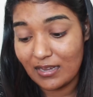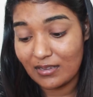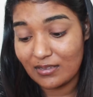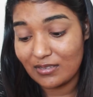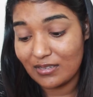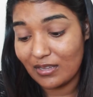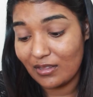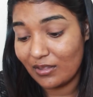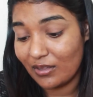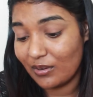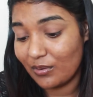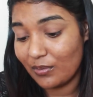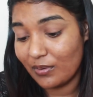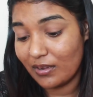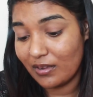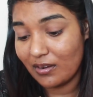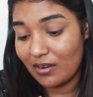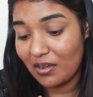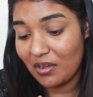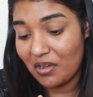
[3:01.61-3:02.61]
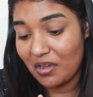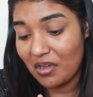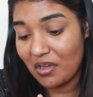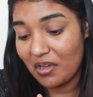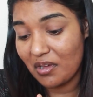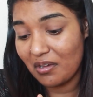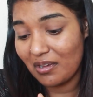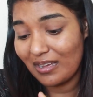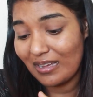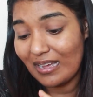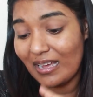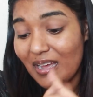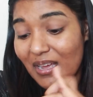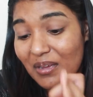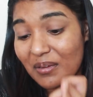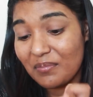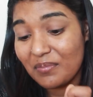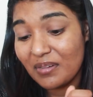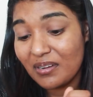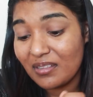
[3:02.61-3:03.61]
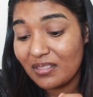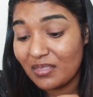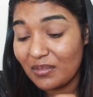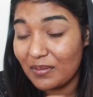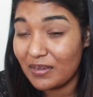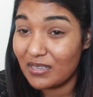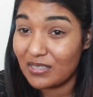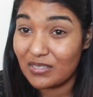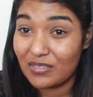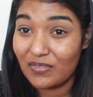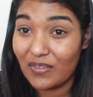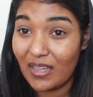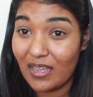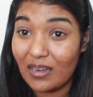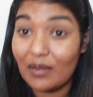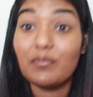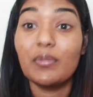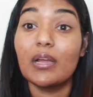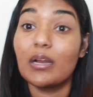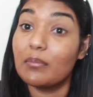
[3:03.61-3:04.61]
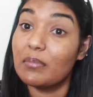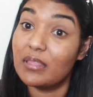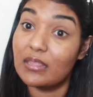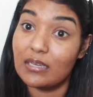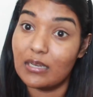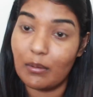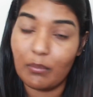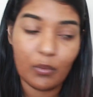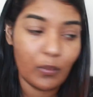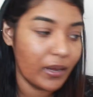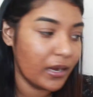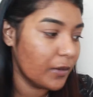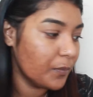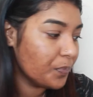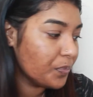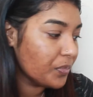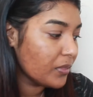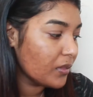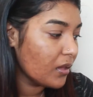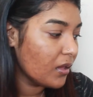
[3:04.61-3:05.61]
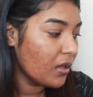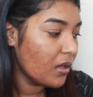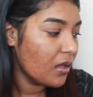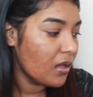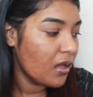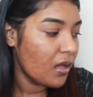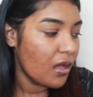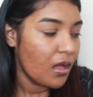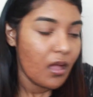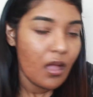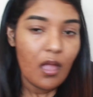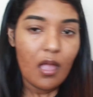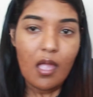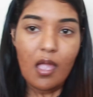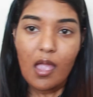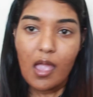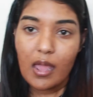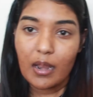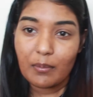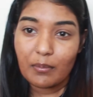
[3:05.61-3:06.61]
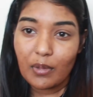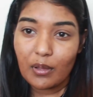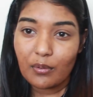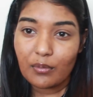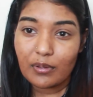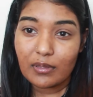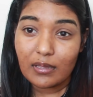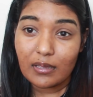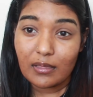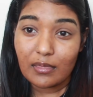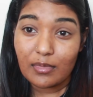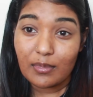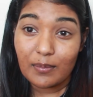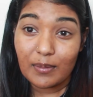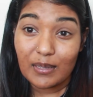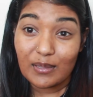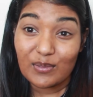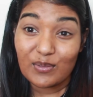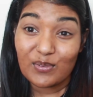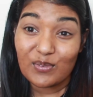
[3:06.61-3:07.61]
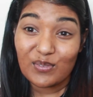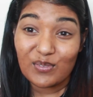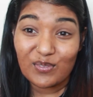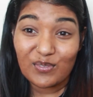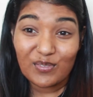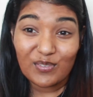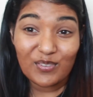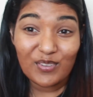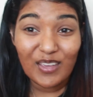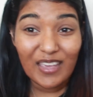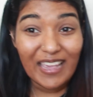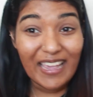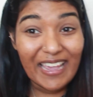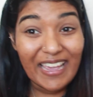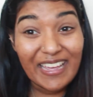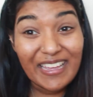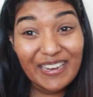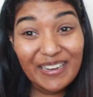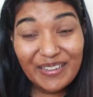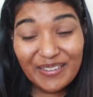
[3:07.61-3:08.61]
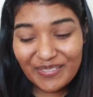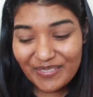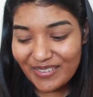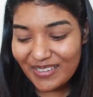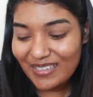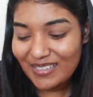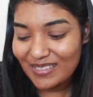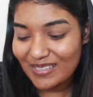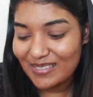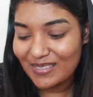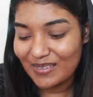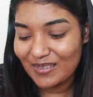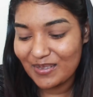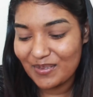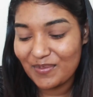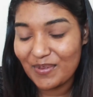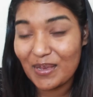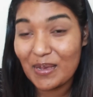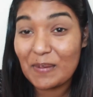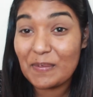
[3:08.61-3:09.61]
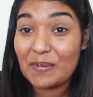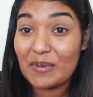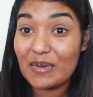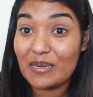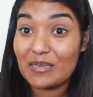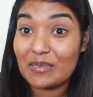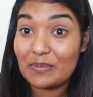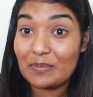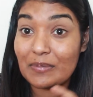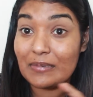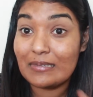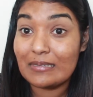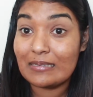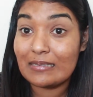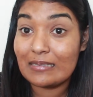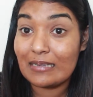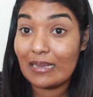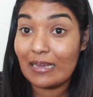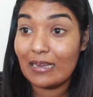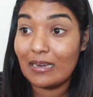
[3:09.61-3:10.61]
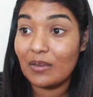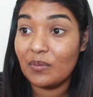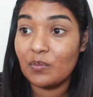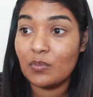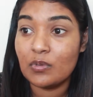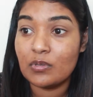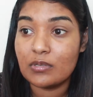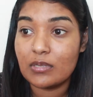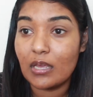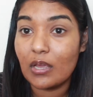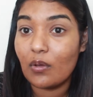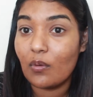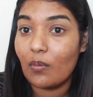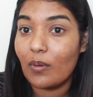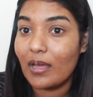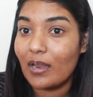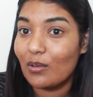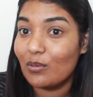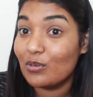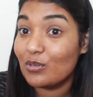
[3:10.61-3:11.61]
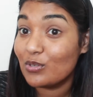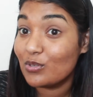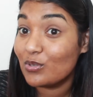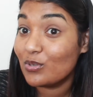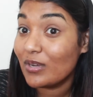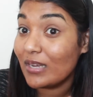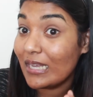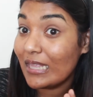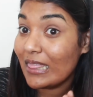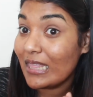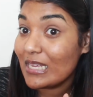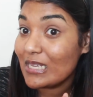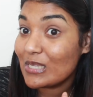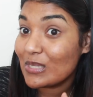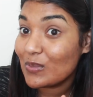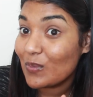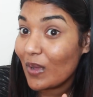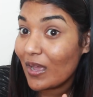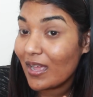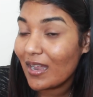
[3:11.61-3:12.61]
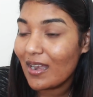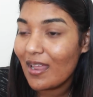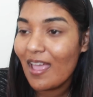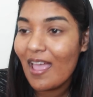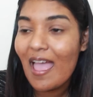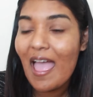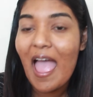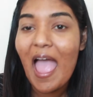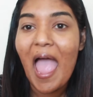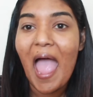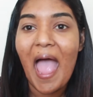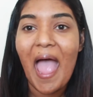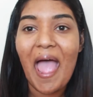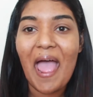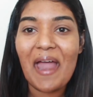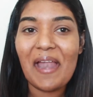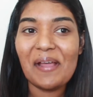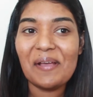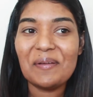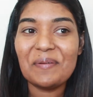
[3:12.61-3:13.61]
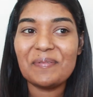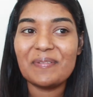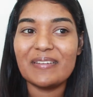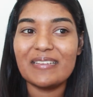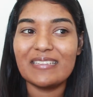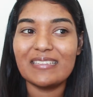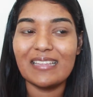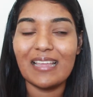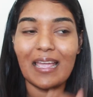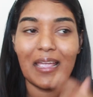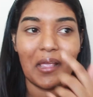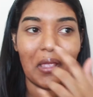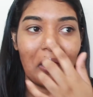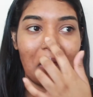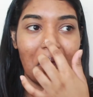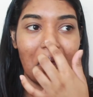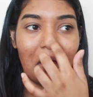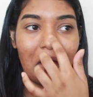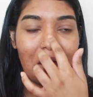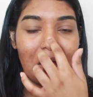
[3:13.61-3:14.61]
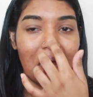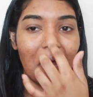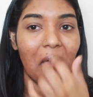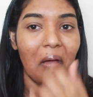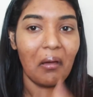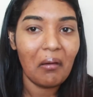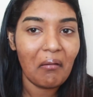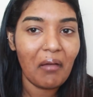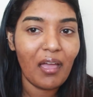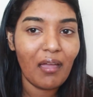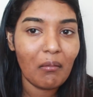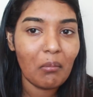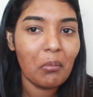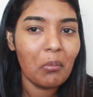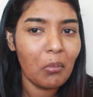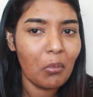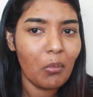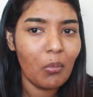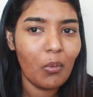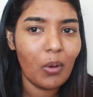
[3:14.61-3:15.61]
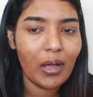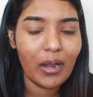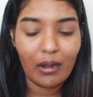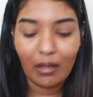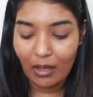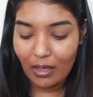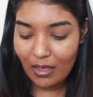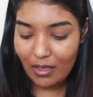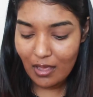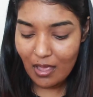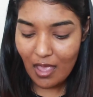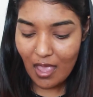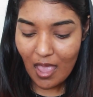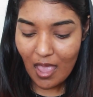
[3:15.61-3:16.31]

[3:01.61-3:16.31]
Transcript: Estee Lauder one. I'm not the biggest fan. I'm talking about the Double Wear, and I'm not really the biggest fan of it. So the makeup artist beside him was like, why don't you try this one? And I'm just like, okay, why not?